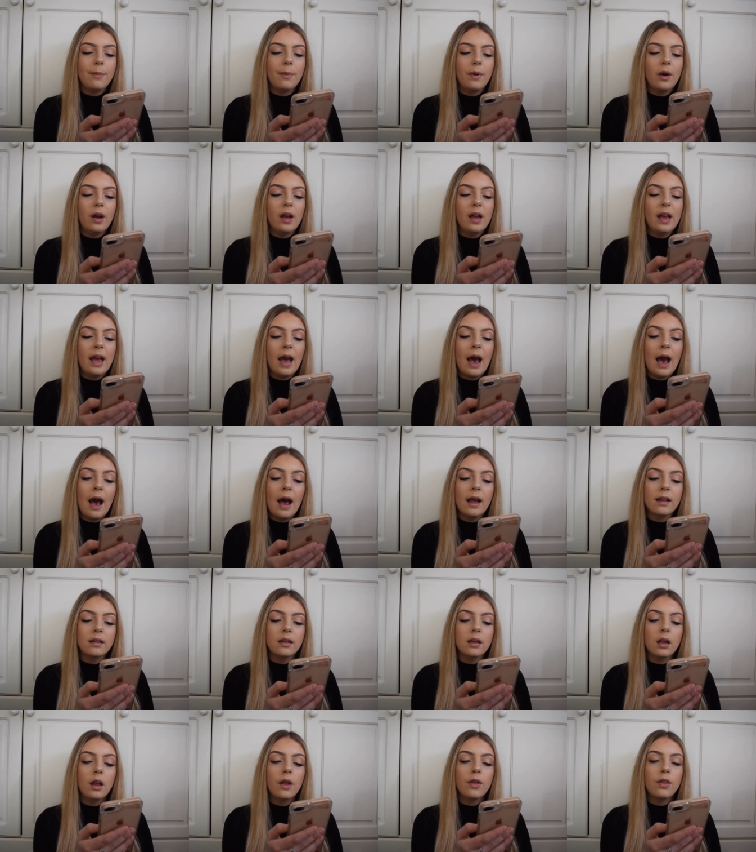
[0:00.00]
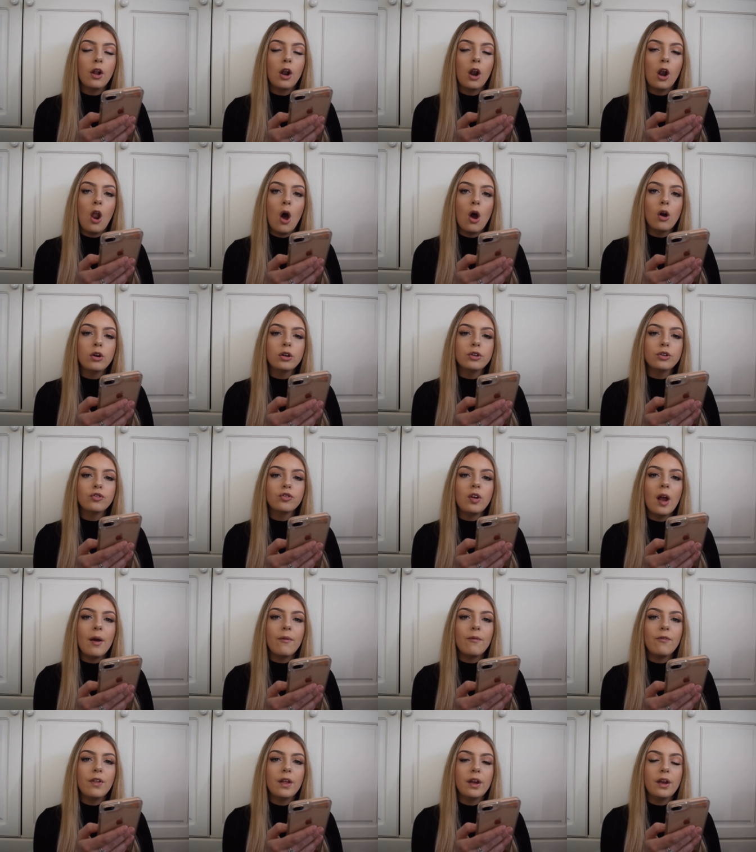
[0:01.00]
But it has the longer
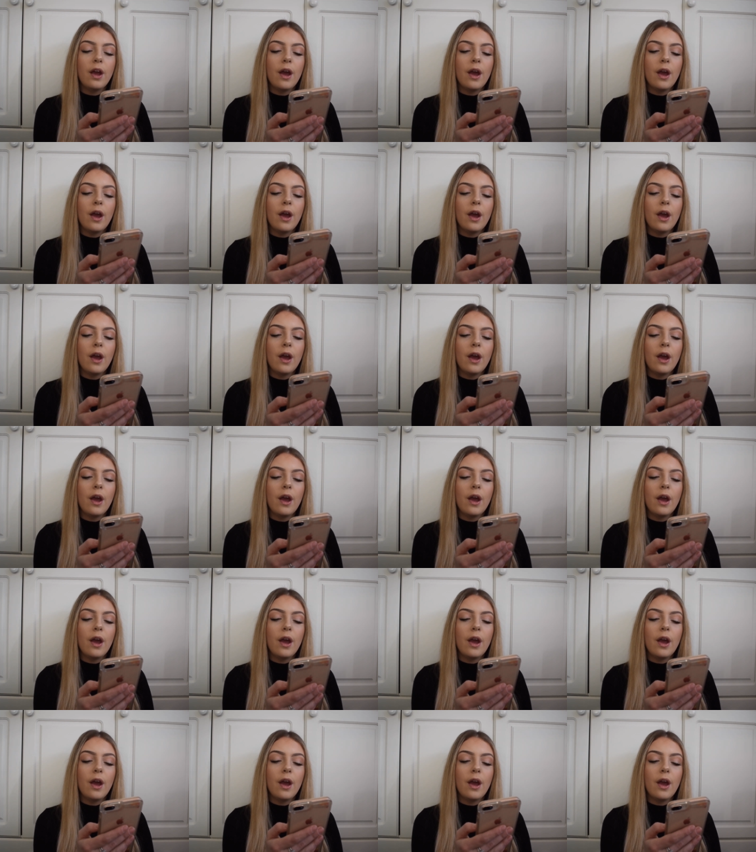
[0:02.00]
strap for the